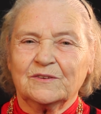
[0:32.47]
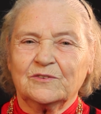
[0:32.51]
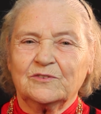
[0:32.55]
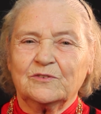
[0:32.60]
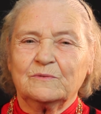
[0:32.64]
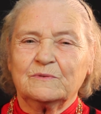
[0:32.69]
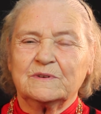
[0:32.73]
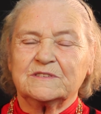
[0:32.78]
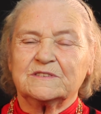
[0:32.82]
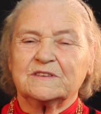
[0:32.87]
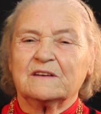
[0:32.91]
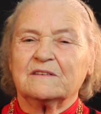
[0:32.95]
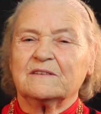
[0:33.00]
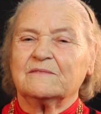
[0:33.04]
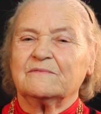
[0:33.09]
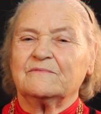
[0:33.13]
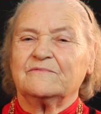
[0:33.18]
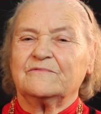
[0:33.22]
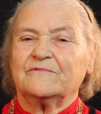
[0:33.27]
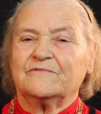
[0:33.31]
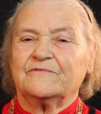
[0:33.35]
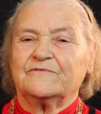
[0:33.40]
who was a
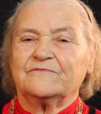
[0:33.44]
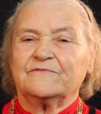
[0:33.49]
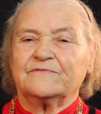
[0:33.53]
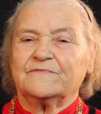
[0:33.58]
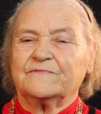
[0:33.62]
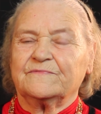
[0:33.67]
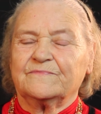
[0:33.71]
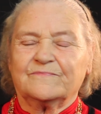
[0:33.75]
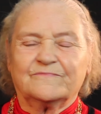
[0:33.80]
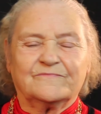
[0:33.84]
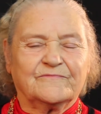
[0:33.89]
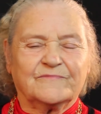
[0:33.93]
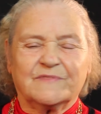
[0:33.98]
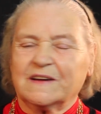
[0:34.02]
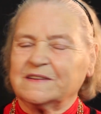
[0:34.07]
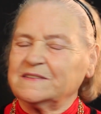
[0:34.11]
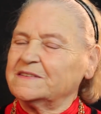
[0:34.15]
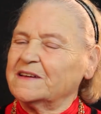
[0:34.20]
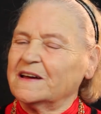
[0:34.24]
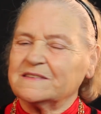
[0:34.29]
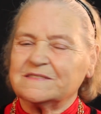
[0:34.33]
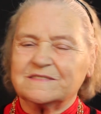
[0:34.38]

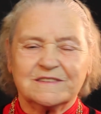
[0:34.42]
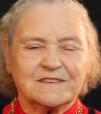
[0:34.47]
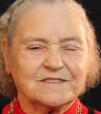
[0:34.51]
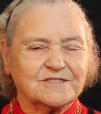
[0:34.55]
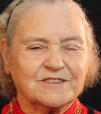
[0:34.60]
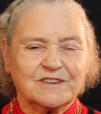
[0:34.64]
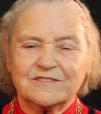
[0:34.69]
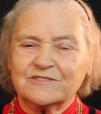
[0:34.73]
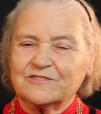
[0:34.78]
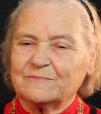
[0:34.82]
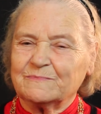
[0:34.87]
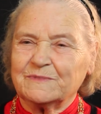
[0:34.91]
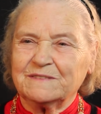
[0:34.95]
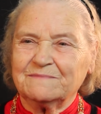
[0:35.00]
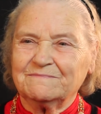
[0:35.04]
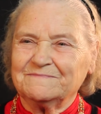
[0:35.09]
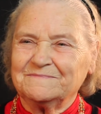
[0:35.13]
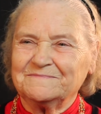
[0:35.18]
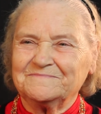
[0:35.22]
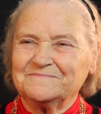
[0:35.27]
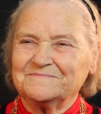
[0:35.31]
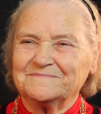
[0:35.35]
fantastic gentleman.
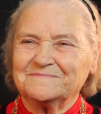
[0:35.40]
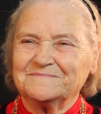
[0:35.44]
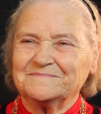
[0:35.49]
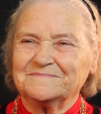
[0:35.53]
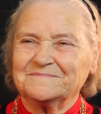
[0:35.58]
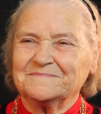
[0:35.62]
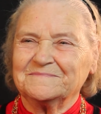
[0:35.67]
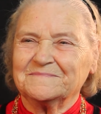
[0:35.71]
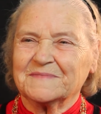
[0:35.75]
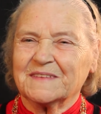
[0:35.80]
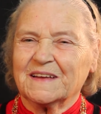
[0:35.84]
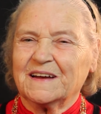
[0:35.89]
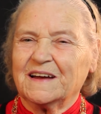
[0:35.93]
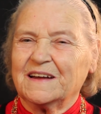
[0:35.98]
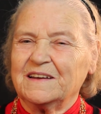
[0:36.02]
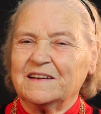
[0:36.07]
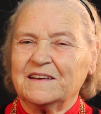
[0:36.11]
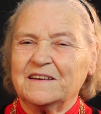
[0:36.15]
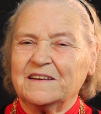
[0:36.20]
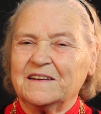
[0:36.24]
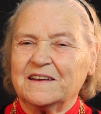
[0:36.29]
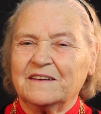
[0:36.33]
I
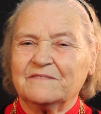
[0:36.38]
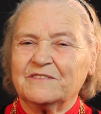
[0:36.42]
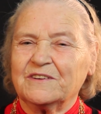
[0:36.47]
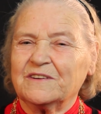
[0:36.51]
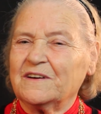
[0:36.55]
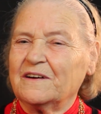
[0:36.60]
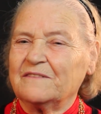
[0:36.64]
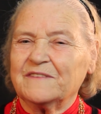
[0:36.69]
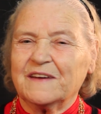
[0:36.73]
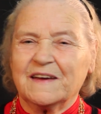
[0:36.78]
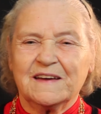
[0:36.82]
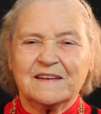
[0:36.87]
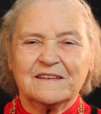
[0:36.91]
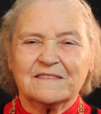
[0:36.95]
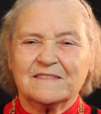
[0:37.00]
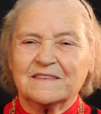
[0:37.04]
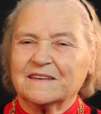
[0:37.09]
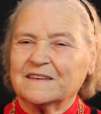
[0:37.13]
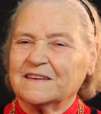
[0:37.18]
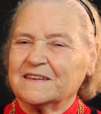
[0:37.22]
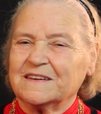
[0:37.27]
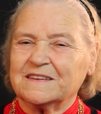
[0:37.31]
never have
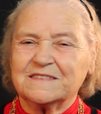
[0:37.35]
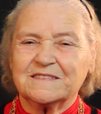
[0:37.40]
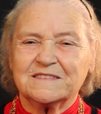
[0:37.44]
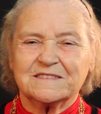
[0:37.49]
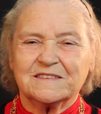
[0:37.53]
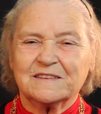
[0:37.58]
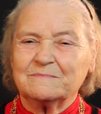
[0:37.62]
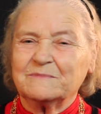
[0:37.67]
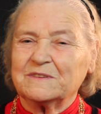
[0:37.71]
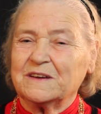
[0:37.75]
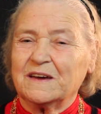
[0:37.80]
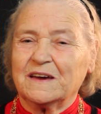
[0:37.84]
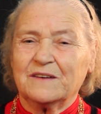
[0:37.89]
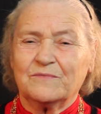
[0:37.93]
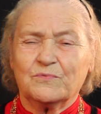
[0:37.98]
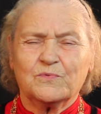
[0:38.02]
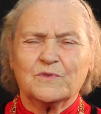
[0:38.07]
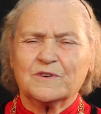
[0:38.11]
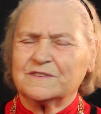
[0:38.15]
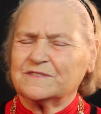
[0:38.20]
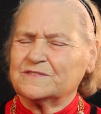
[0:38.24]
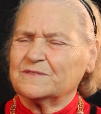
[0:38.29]
anything against him
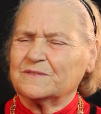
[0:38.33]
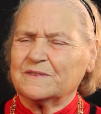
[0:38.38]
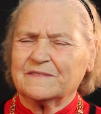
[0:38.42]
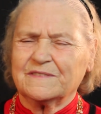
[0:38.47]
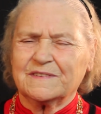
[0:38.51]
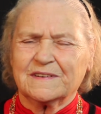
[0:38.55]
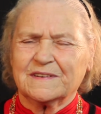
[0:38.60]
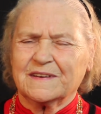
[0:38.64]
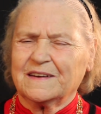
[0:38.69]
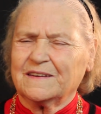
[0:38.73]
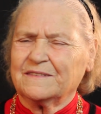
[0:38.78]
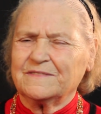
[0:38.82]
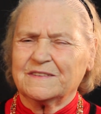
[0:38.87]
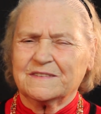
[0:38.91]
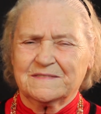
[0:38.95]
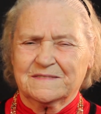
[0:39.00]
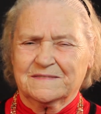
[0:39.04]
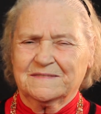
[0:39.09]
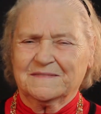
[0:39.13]
whatsoever, ever.